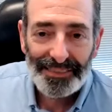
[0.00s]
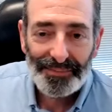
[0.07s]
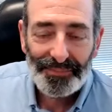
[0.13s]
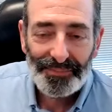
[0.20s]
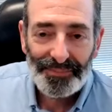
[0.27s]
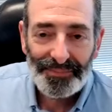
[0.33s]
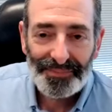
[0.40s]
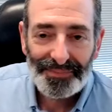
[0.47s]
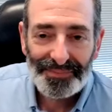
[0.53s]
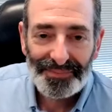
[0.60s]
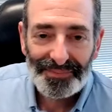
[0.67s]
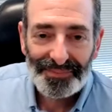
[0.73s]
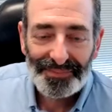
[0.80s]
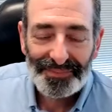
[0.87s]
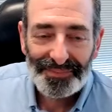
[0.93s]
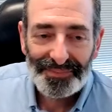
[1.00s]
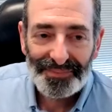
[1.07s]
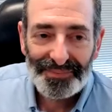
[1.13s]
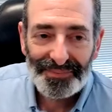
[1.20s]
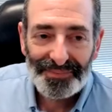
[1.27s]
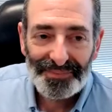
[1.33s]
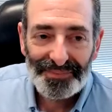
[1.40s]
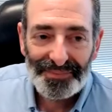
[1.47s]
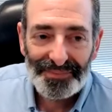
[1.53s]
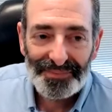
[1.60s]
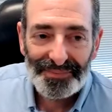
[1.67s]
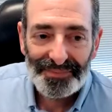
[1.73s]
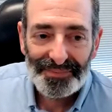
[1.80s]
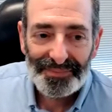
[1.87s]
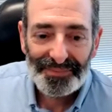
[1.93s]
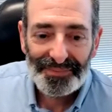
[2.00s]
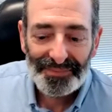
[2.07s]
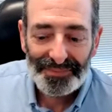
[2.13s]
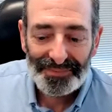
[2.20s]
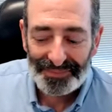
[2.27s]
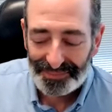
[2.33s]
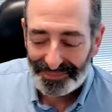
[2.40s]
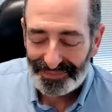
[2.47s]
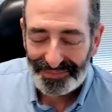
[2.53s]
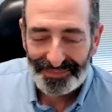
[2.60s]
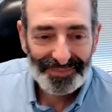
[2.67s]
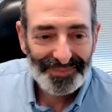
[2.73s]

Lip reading: (no one is talking)